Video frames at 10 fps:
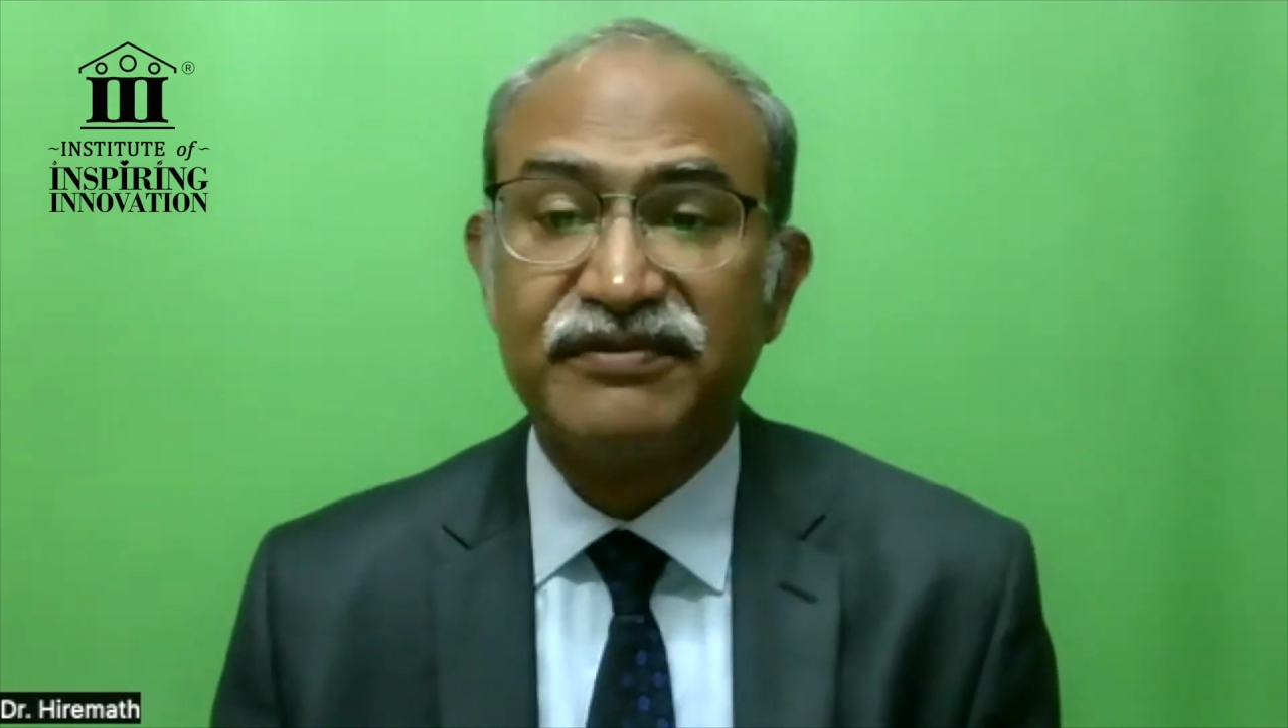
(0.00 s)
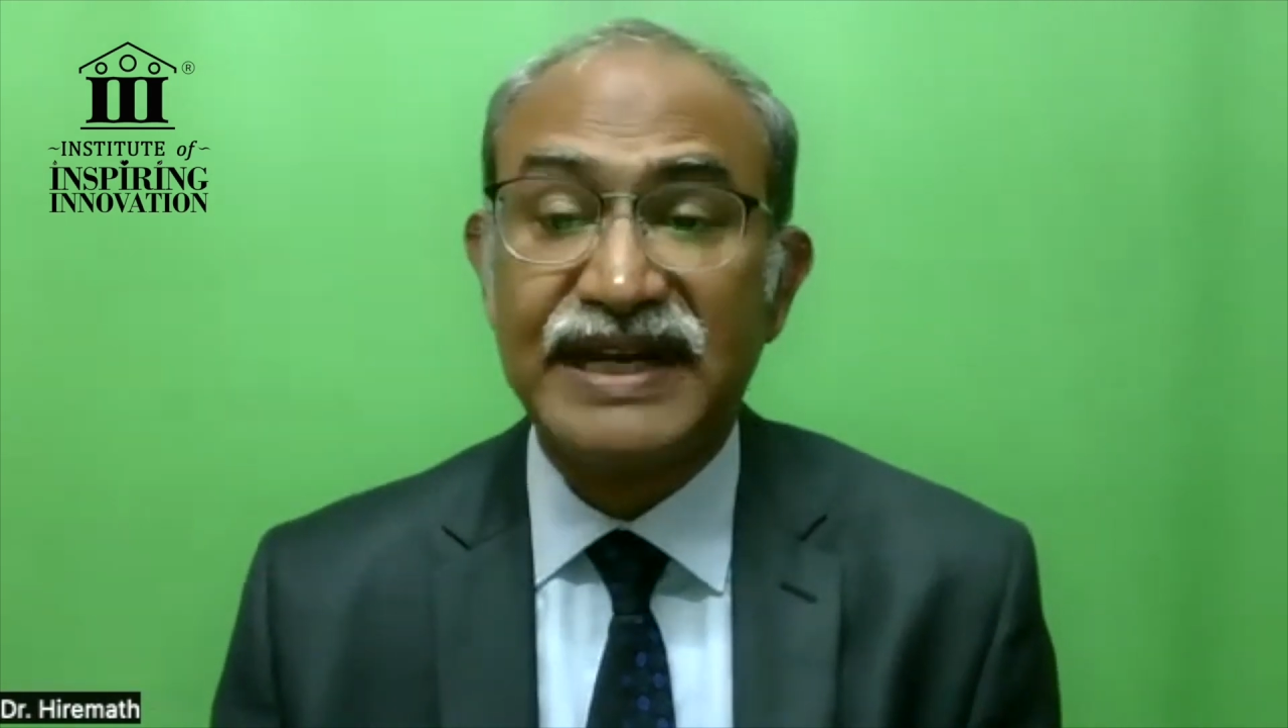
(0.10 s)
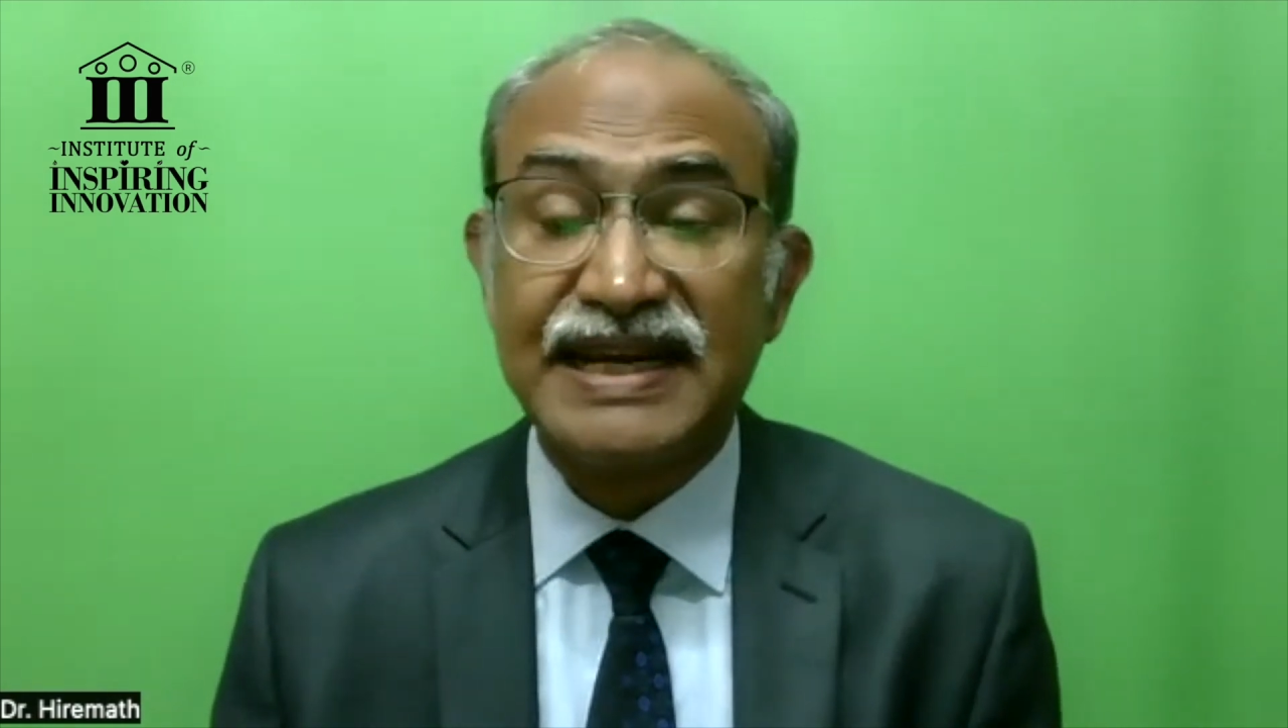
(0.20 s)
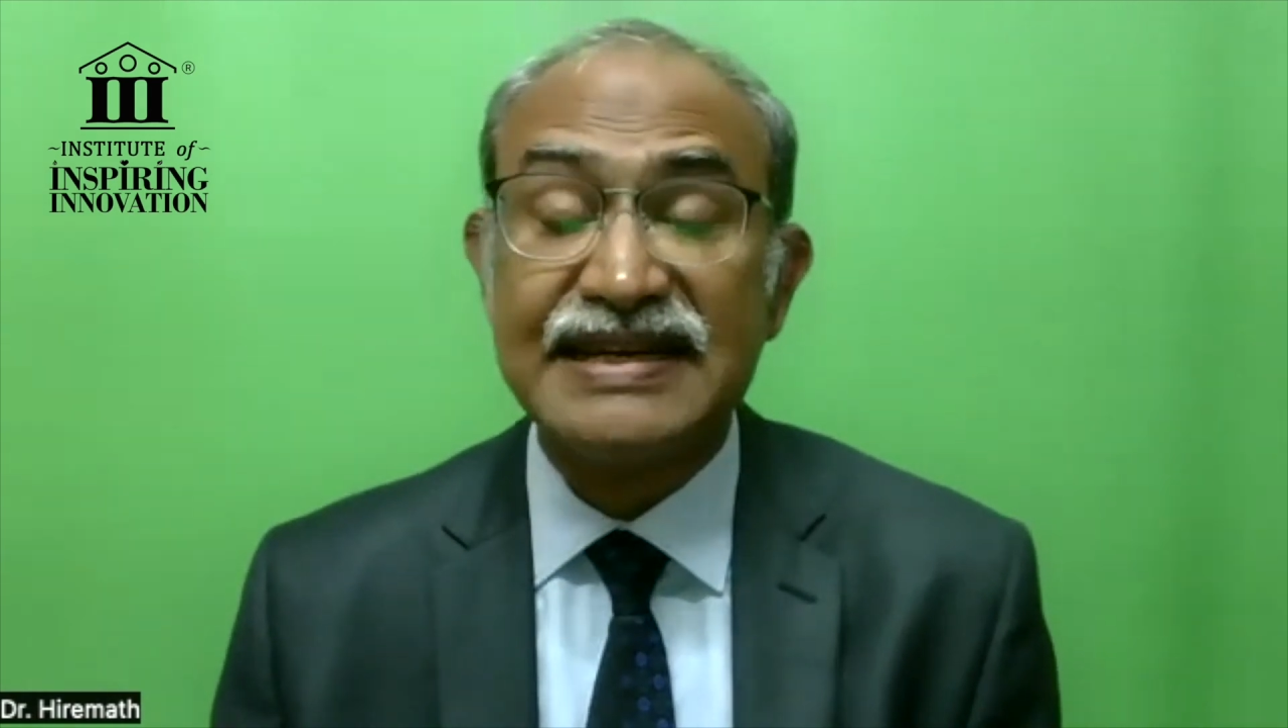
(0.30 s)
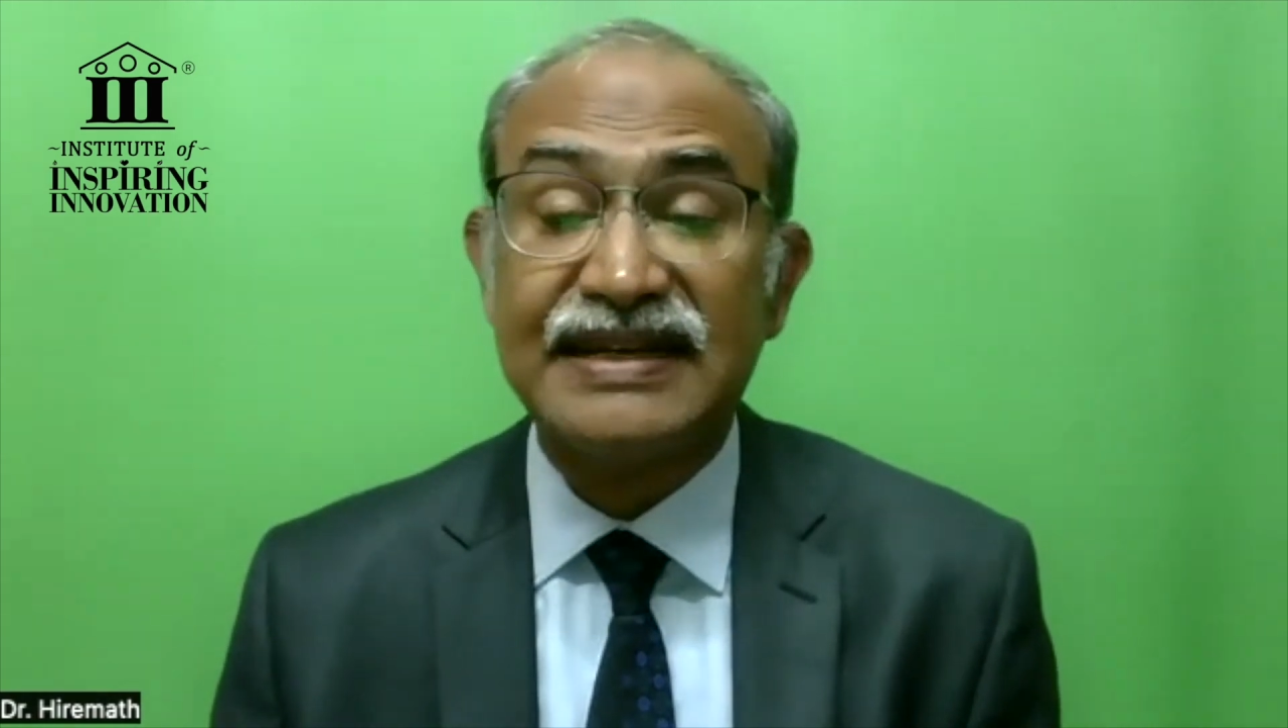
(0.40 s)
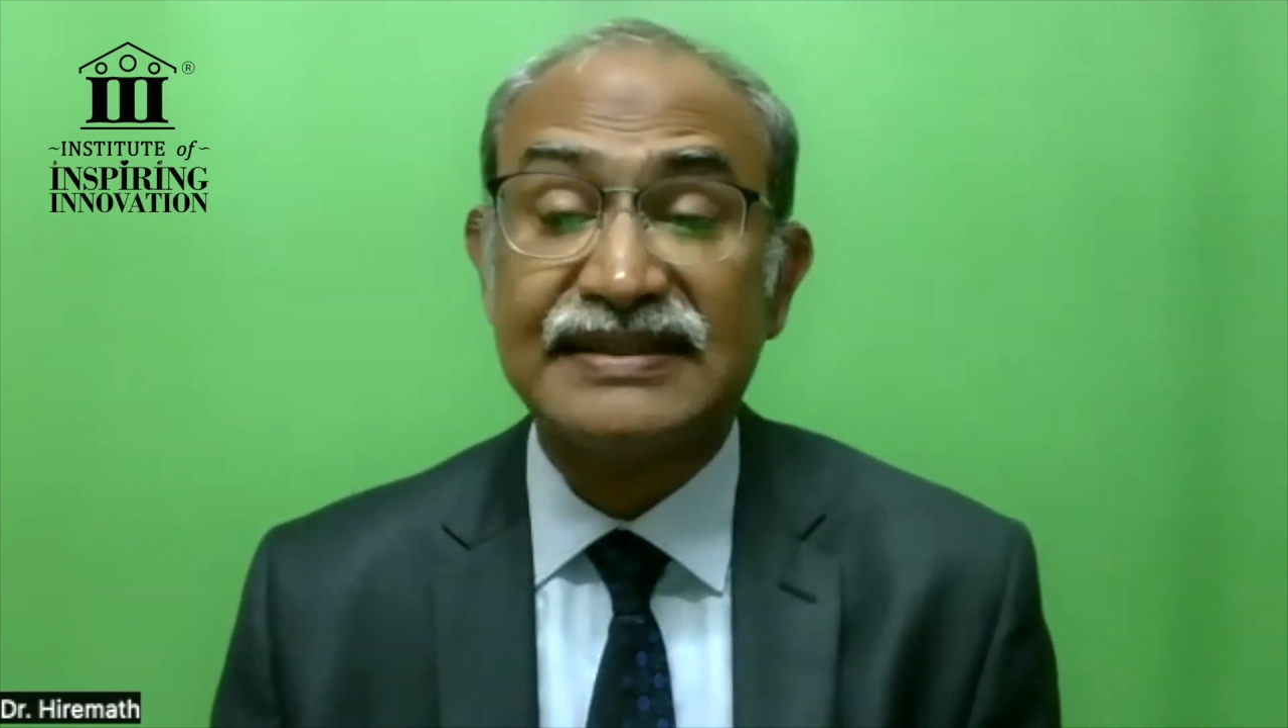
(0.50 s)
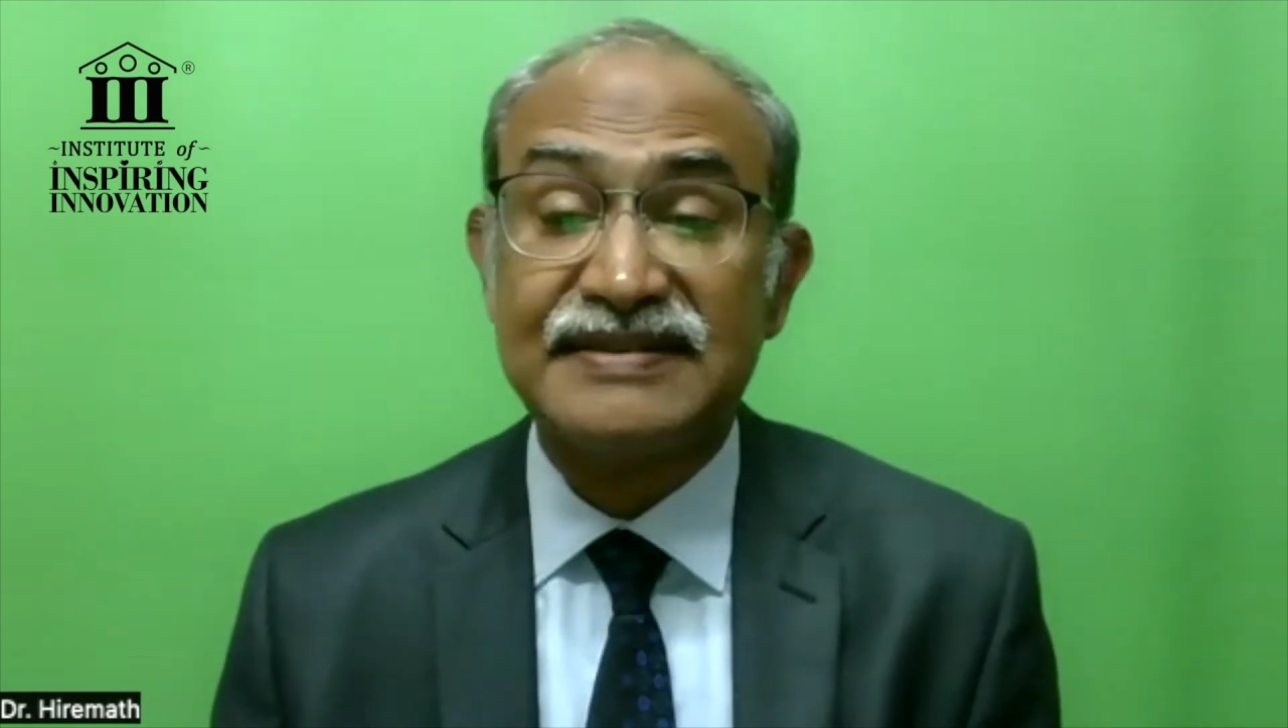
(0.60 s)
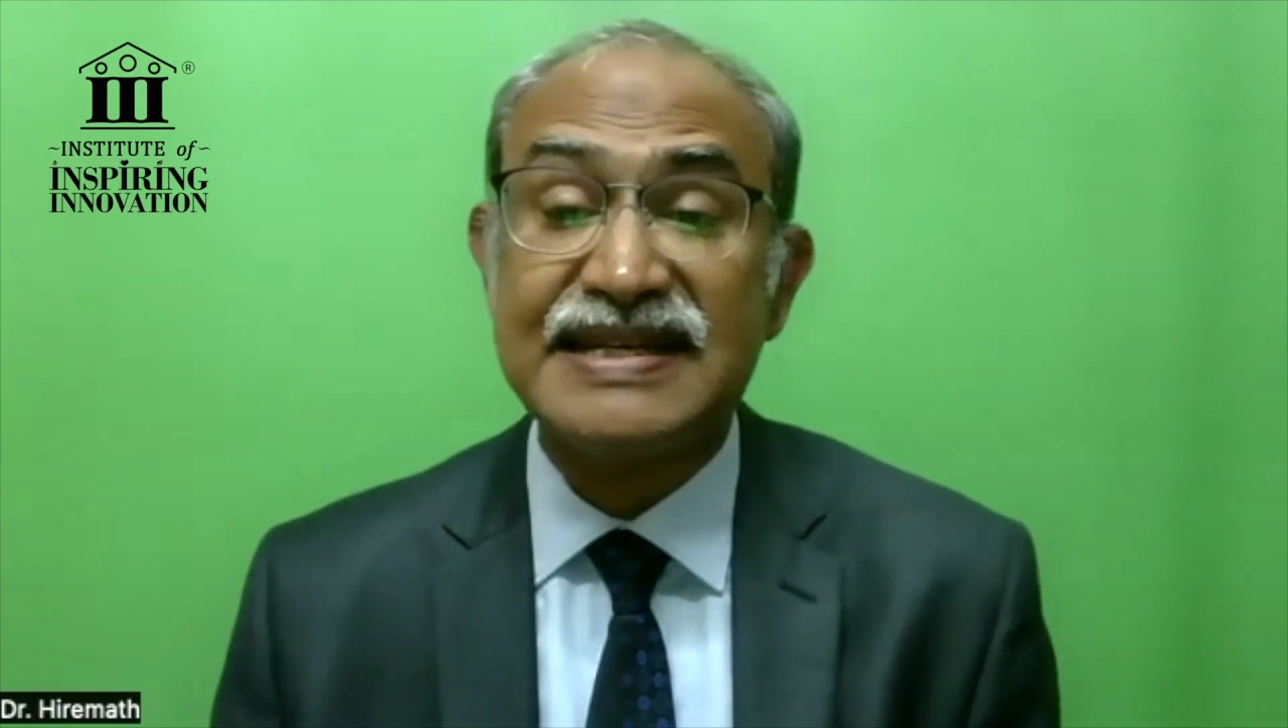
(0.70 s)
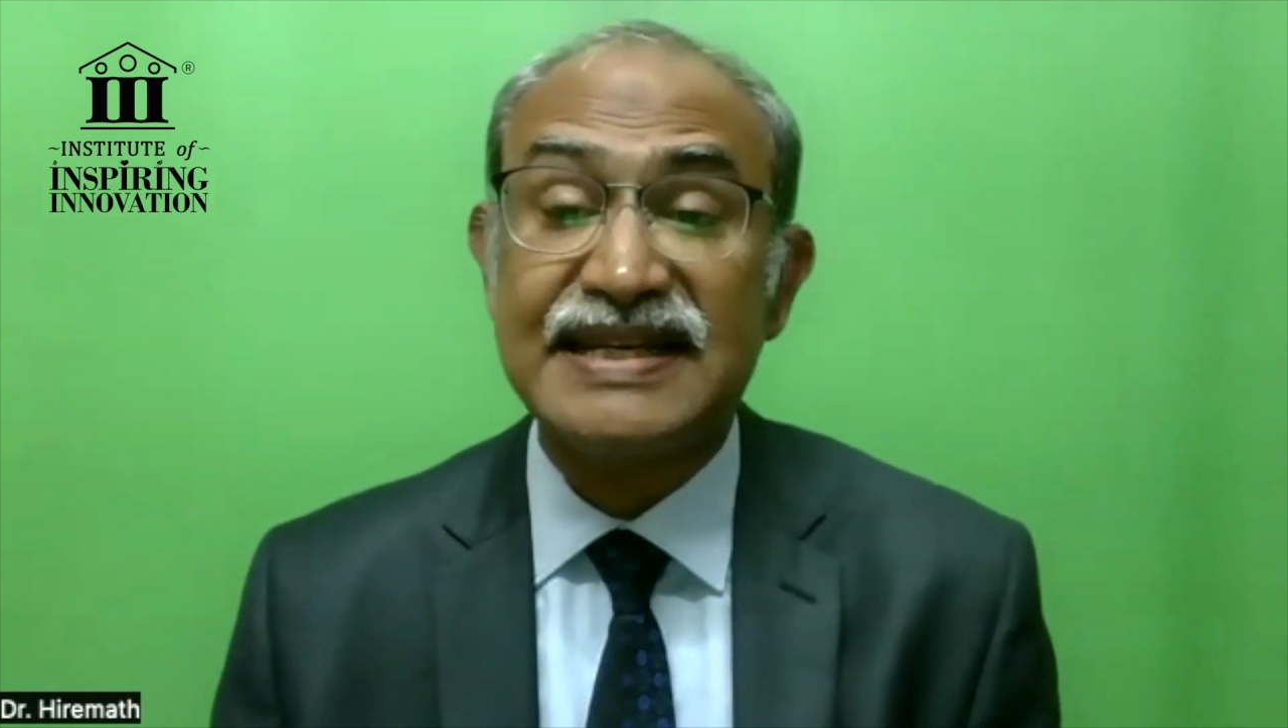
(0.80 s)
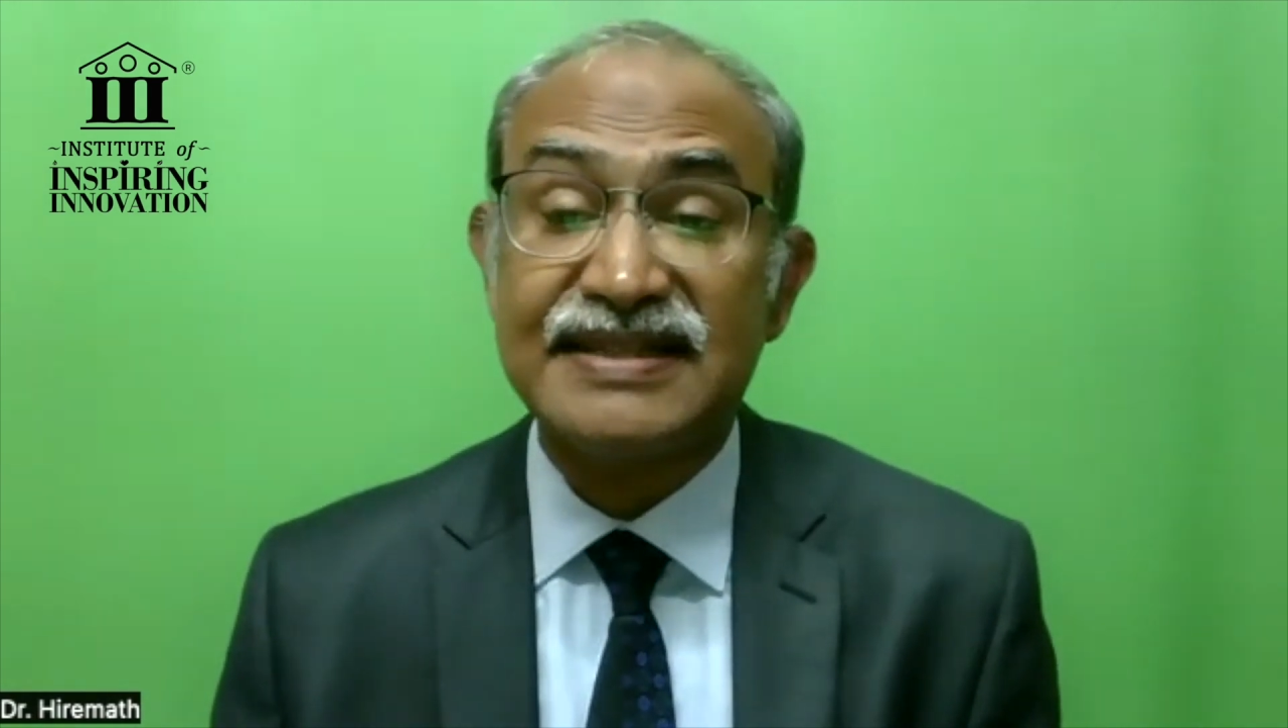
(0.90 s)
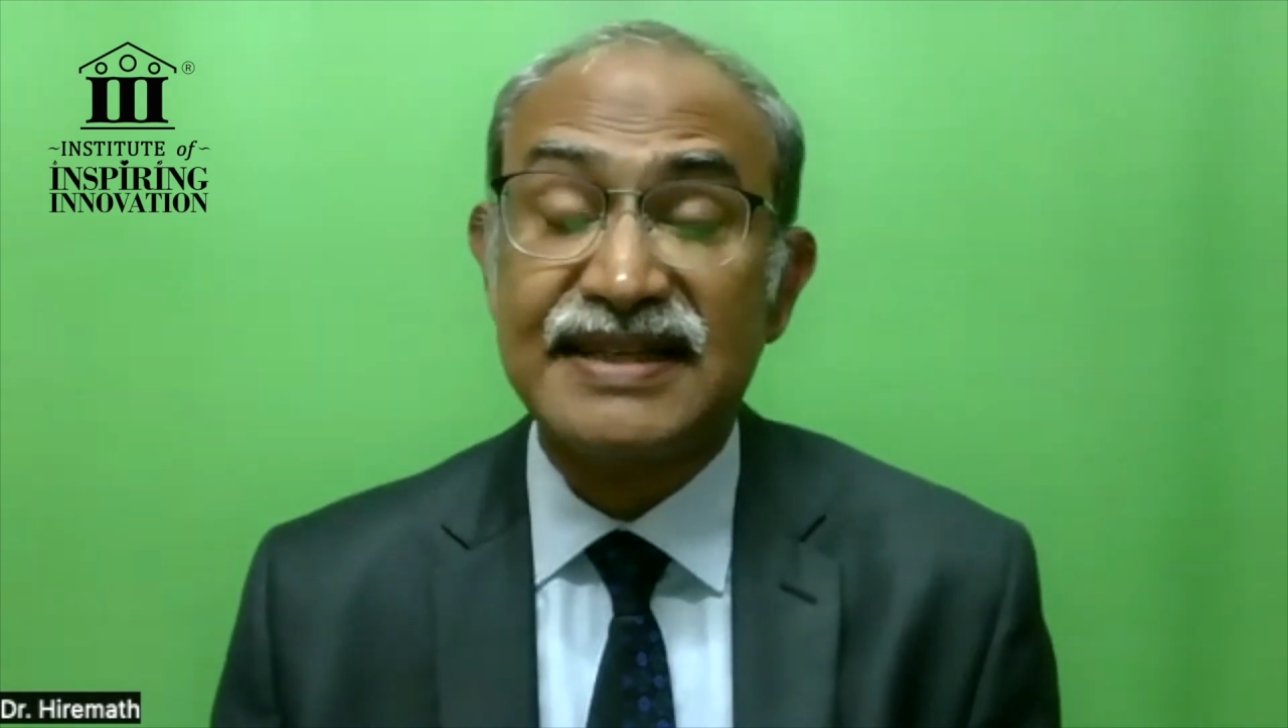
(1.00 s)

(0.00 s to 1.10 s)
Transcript: where Indians